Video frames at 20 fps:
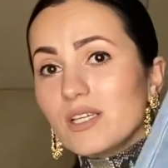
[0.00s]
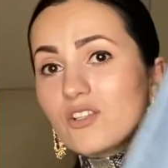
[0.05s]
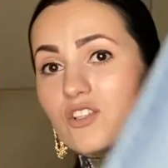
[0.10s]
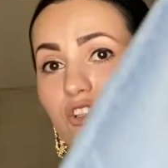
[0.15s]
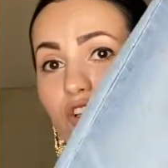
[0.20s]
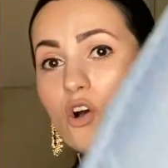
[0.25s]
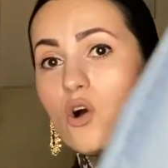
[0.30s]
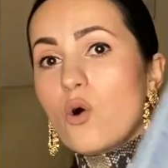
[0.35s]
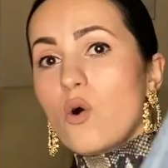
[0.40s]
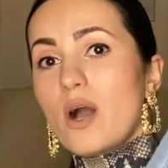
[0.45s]

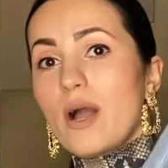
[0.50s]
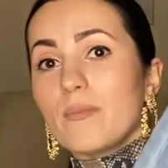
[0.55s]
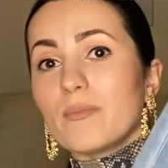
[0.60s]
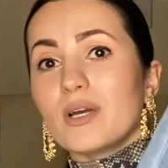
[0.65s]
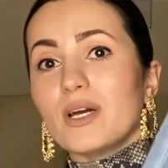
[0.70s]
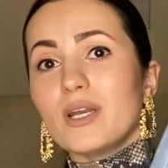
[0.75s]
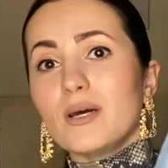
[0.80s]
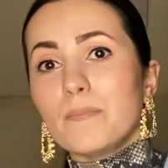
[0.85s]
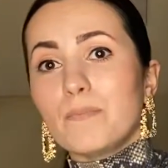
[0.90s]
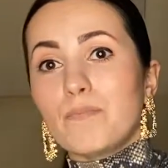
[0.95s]
so I'm
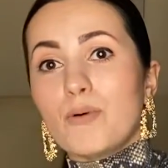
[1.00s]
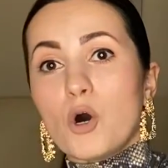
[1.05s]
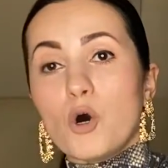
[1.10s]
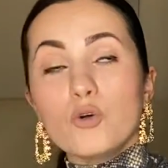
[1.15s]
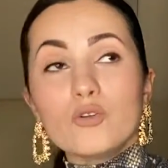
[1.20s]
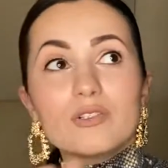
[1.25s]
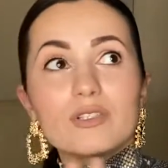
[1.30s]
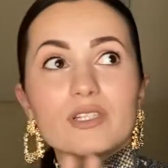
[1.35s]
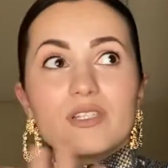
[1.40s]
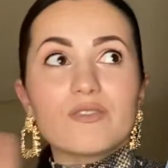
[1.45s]
gonna
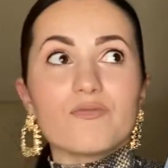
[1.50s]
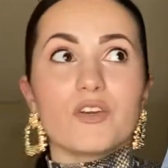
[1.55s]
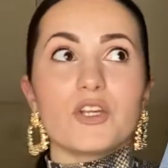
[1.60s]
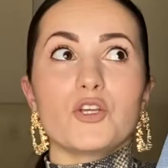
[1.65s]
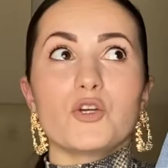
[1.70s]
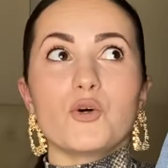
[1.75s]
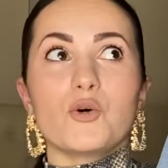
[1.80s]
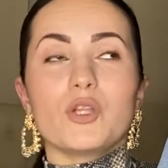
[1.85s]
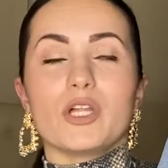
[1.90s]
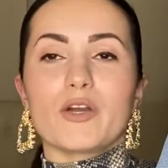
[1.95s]
post this
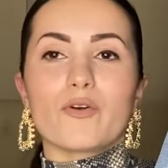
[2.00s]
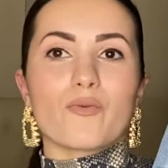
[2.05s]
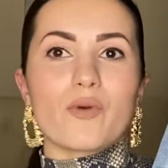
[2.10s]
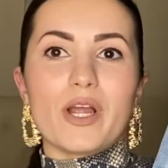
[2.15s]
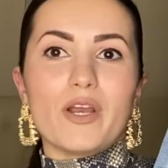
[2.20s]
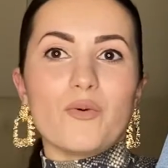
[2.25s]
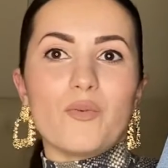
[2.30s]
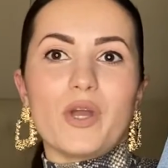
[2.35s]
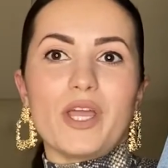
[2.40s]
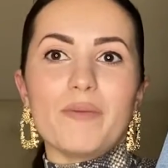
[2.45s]
video like
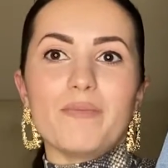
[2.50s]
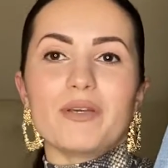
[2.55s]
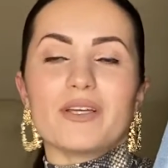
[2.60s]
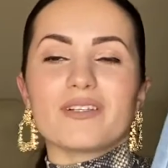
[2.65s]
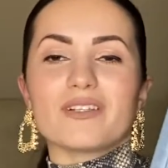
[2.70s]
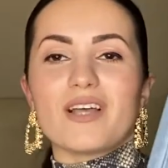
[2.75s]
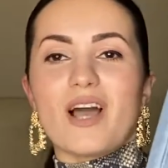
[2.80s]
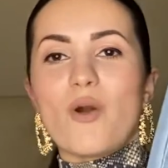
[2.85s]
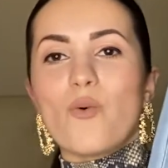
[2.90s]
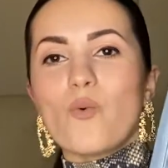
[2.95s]
right away
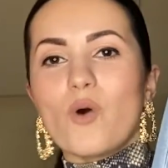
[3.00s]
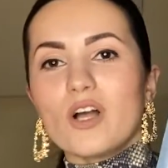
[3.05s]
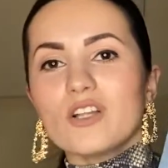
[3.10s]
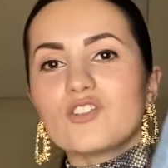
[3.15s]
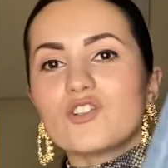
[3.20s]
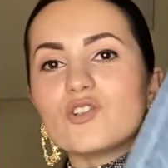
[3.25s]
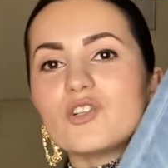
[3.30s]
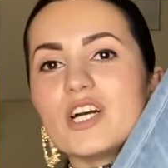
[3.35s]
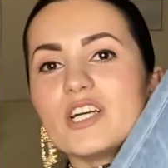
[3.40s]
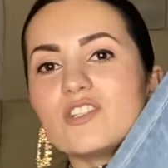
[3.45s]
because I
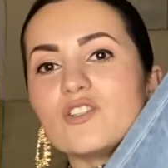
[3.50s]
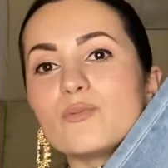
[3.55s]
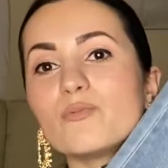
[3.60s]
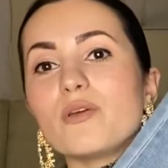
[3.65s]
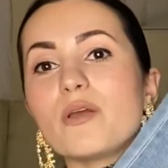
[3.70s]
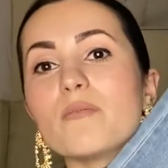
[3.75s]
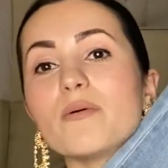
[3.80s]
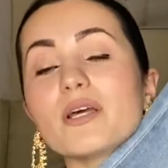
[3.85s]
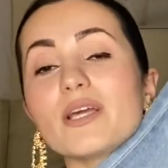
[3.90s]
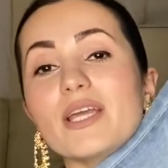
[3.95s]
want you guys to be
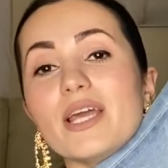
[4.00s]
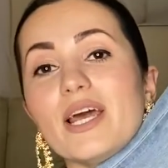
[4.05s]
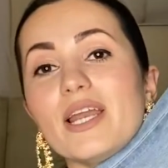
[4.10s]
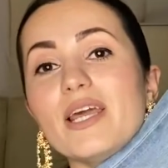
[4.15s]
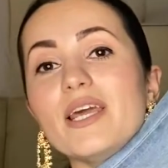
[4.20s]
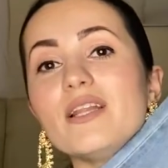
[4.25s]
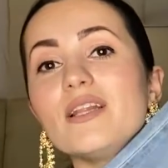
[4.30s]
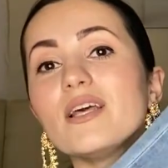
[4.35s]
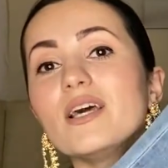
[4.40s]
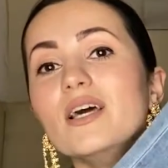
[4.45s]
able to get
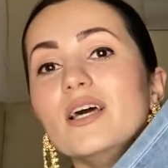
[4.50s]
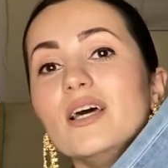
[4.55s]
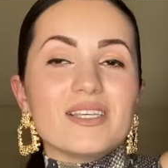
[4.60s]
it.